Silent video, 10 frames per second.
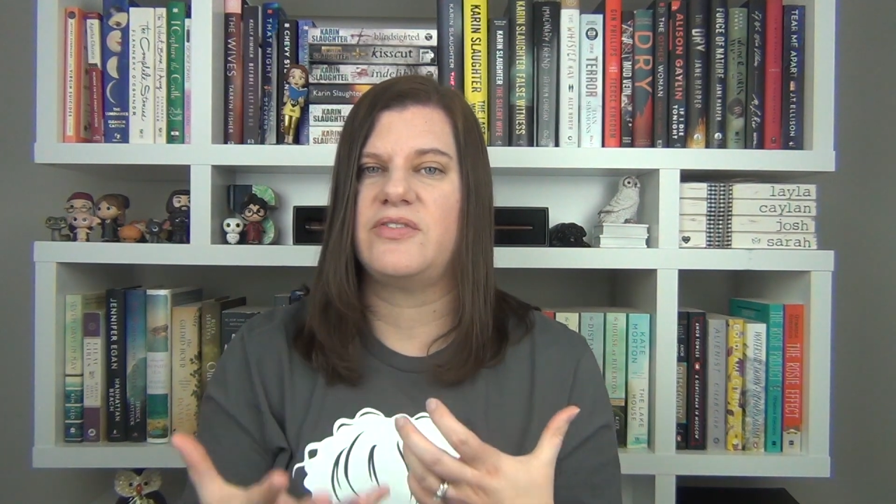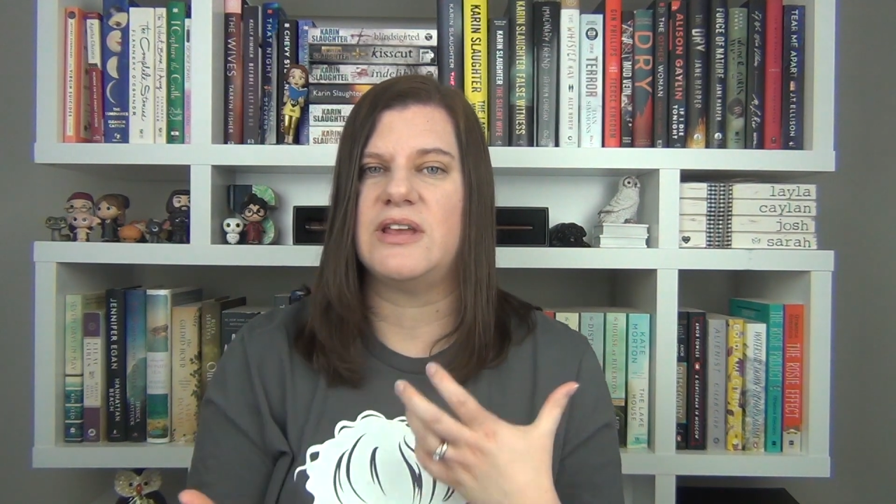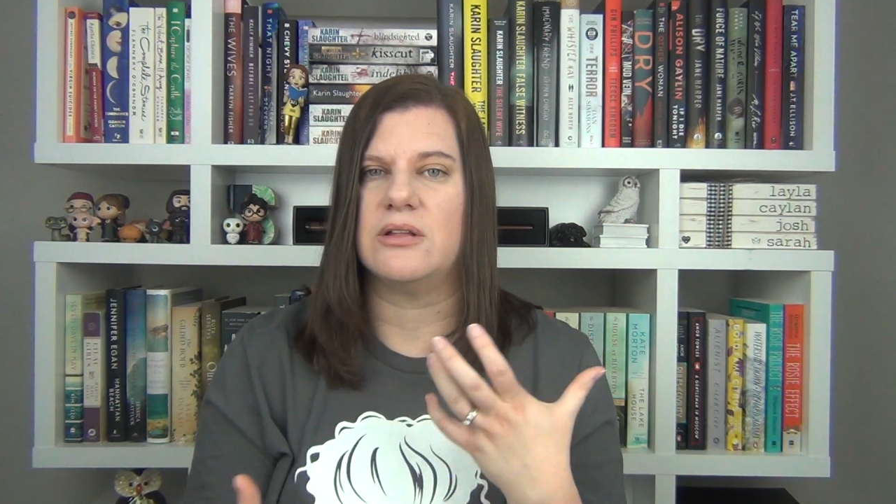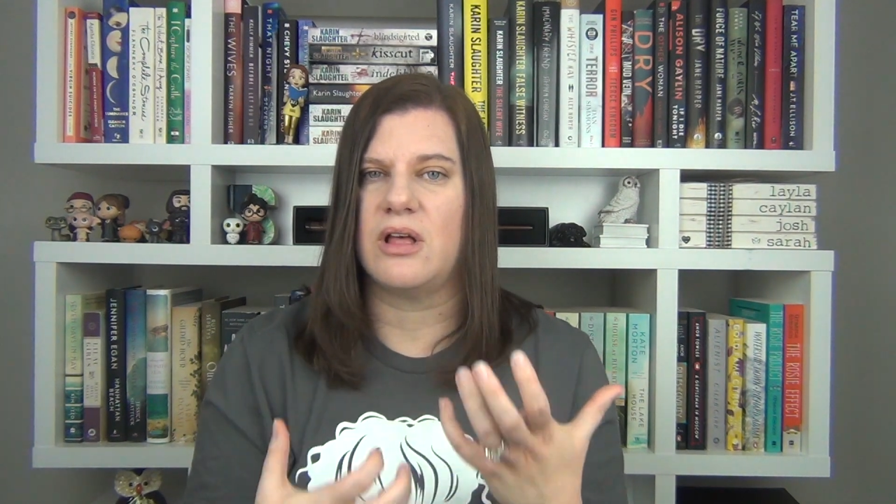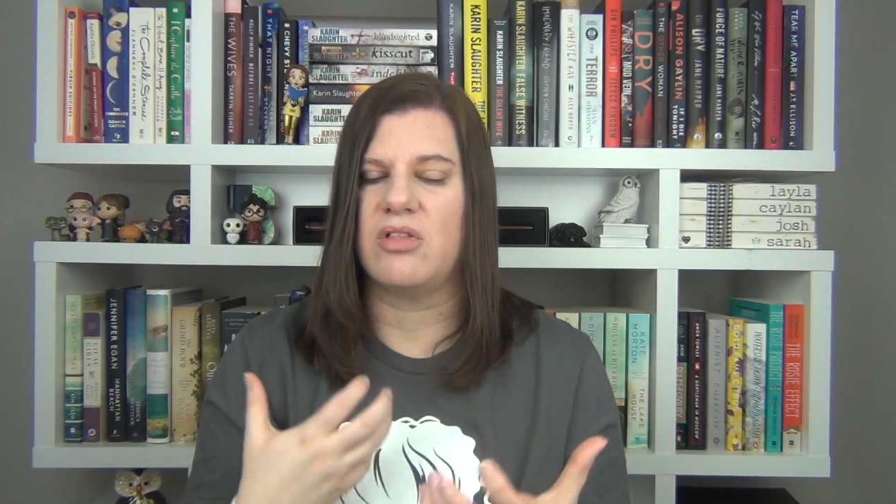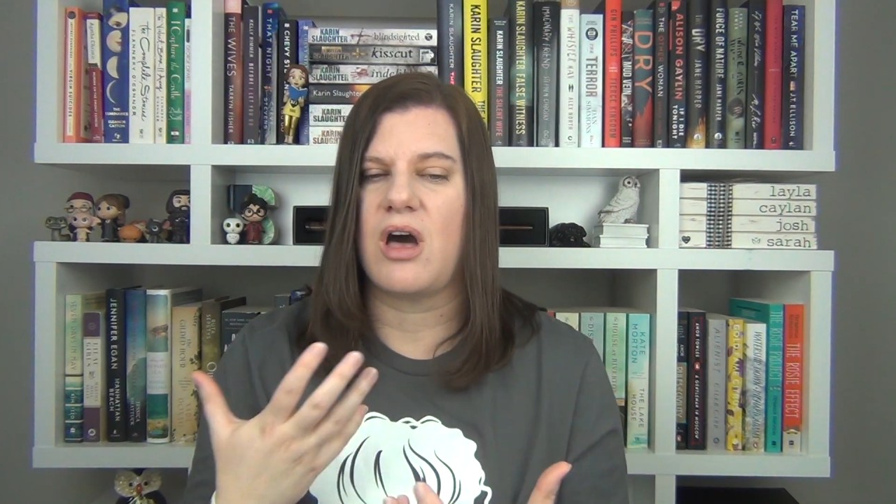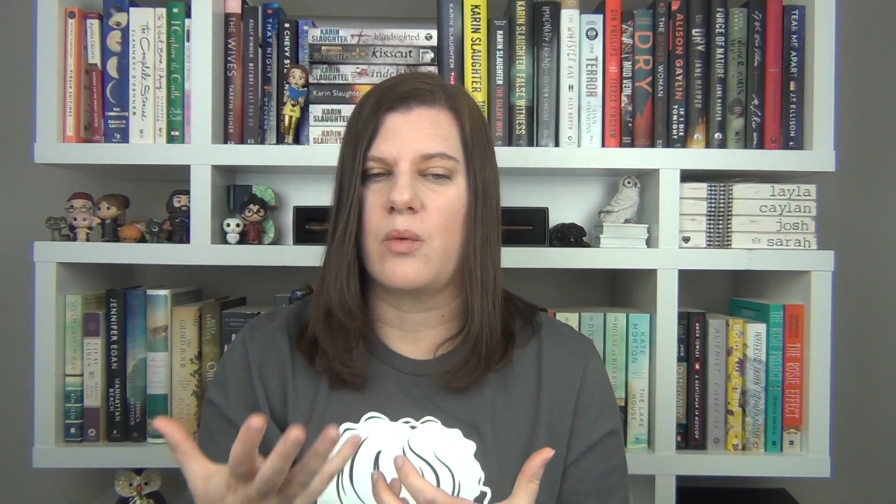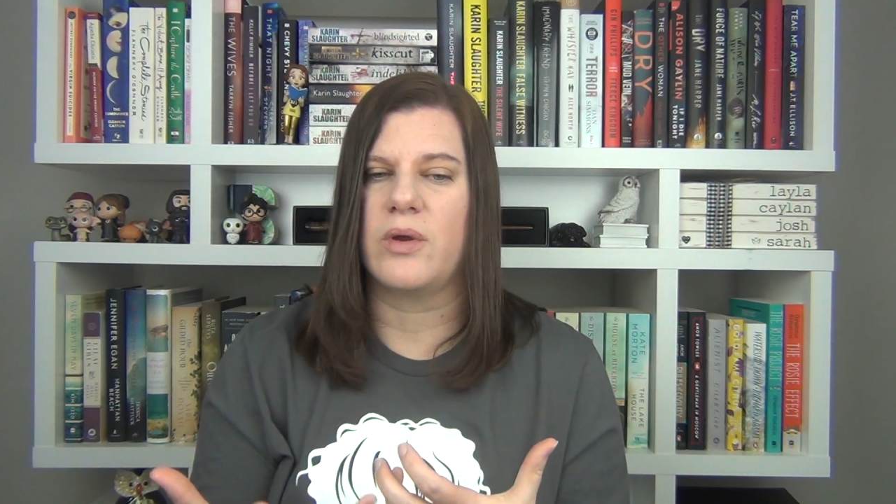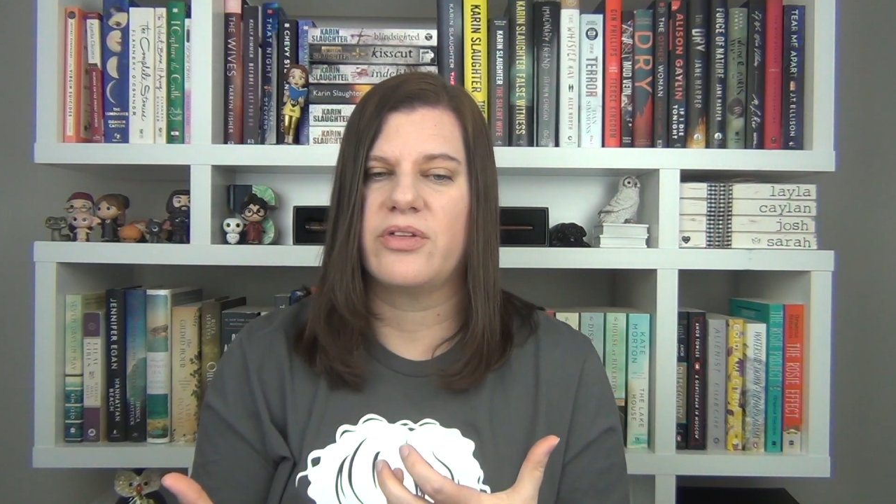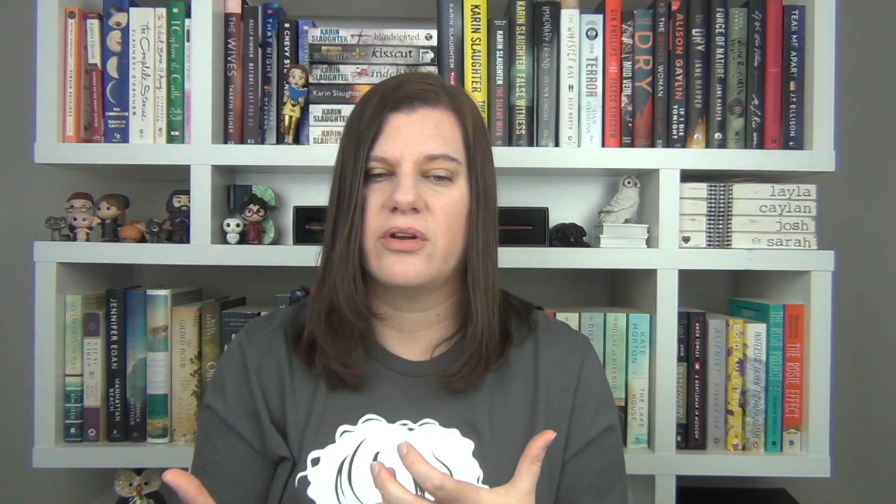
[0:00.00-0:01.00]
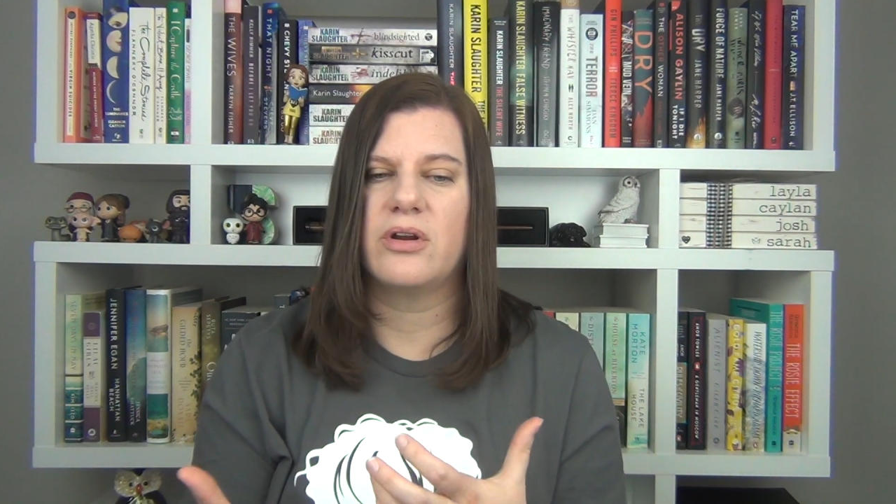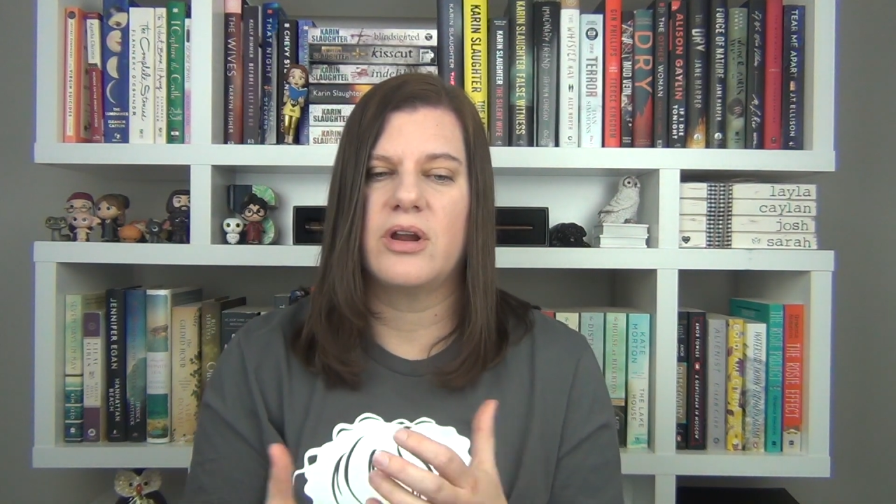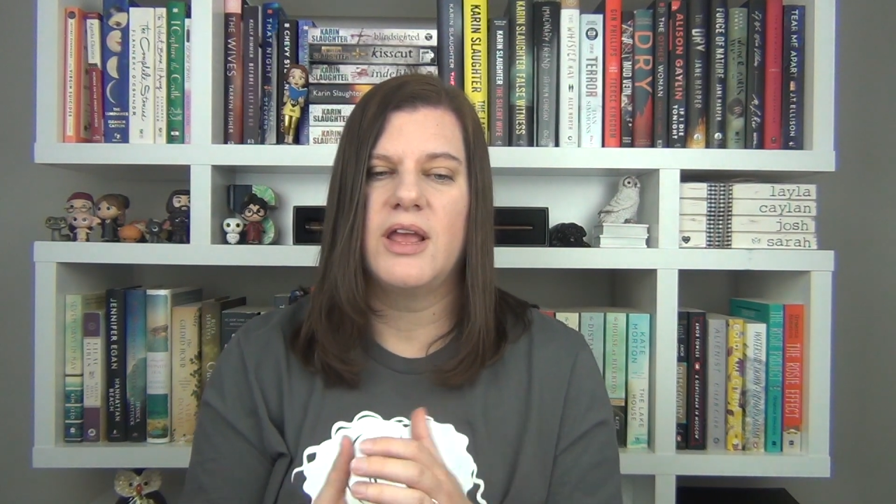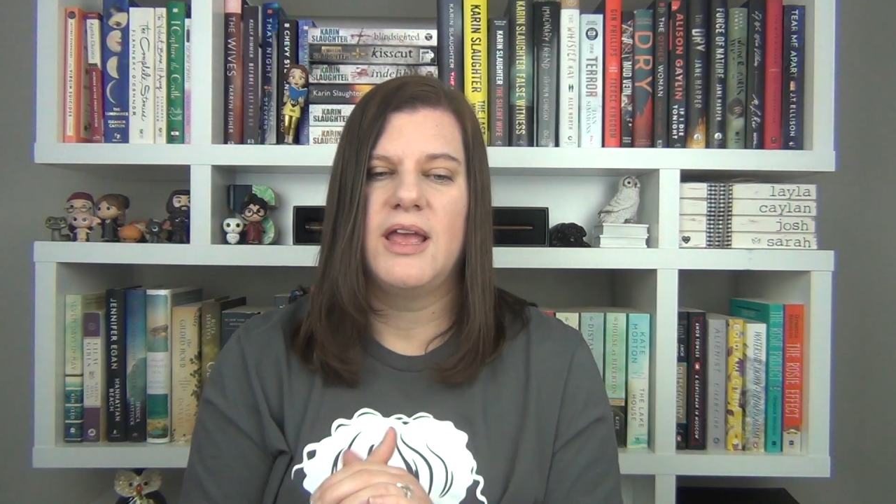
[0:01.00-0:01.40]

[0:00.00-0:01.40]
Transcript: feel along with her